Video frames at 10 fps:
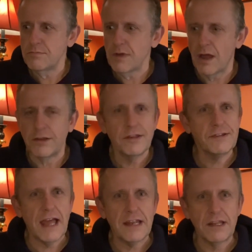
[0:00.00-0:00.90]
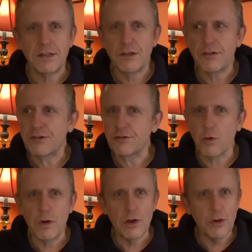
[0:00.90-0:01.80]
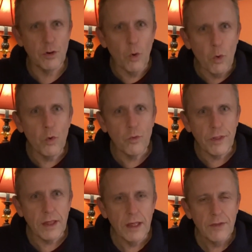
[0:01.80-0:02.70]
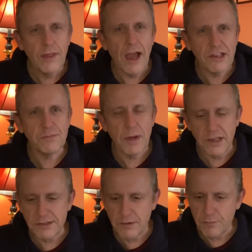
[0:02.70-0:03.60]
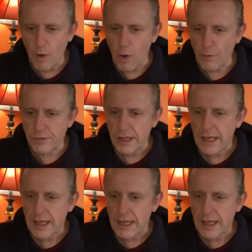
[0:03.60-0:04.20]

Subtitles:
understanding? Does the story look at all the aspects involved?